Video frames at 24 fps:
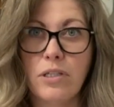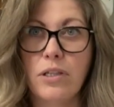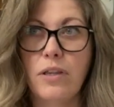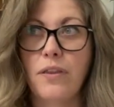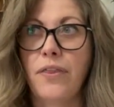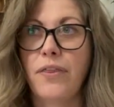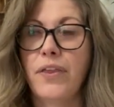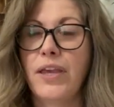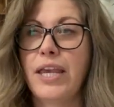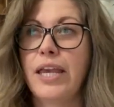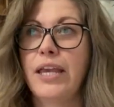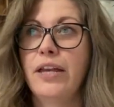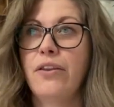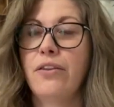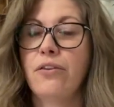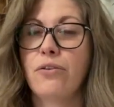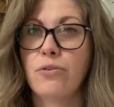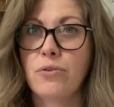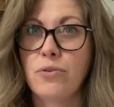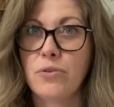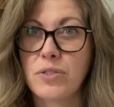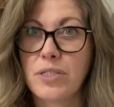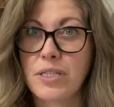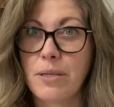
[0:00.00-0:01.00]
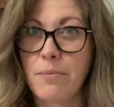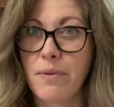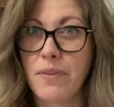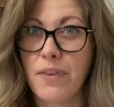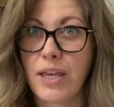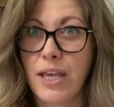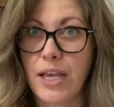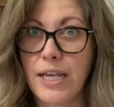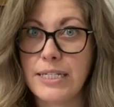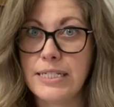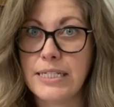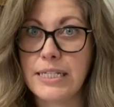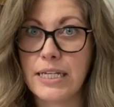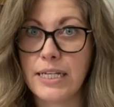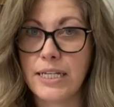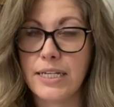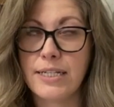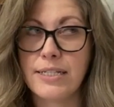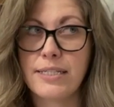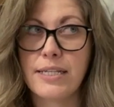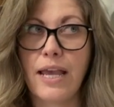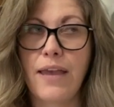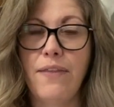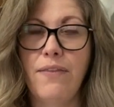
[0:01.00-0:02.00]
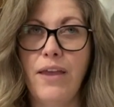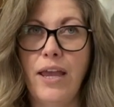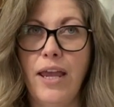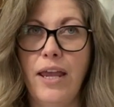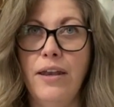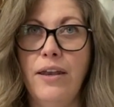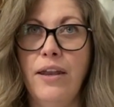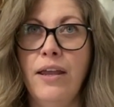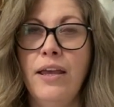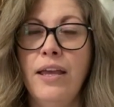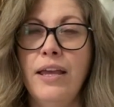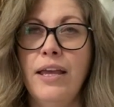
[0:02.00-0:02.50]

thinking through some of the ideas, and then